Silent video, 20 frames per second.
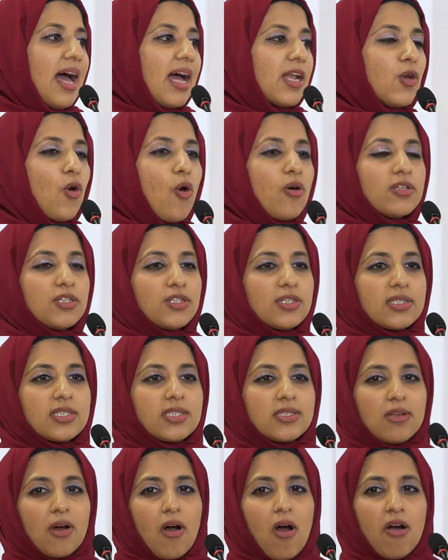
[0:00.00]
And not
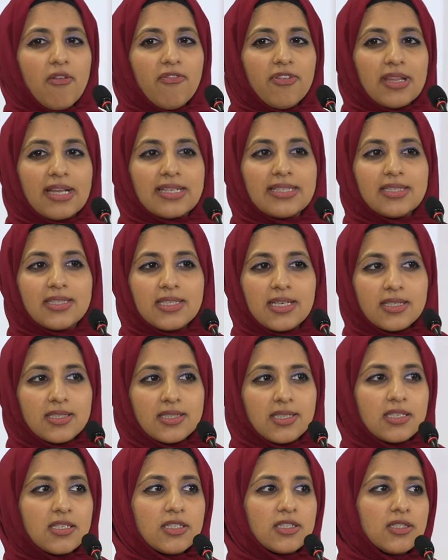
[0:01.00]
just our validity
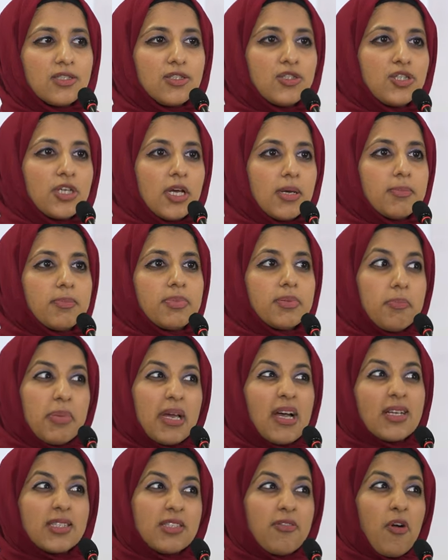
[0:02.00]
as citizenship
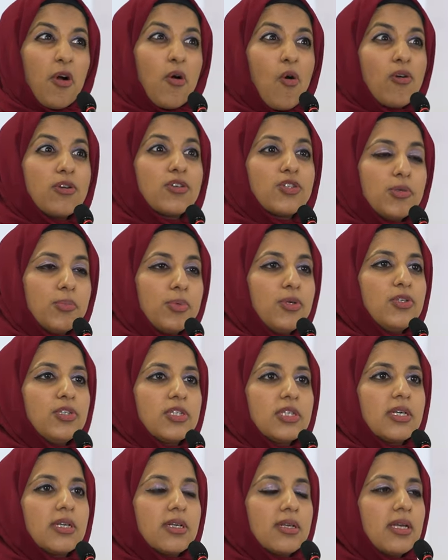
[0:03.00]
because of our
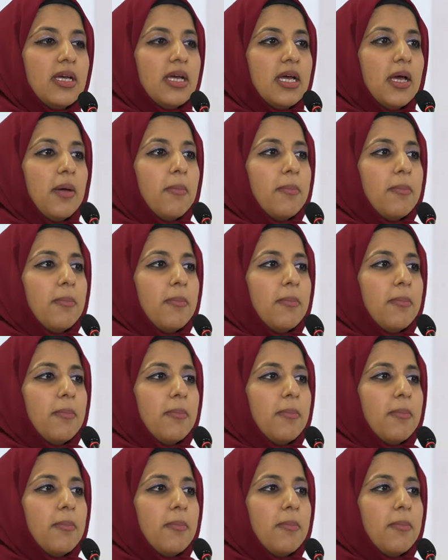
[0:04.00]
contribution,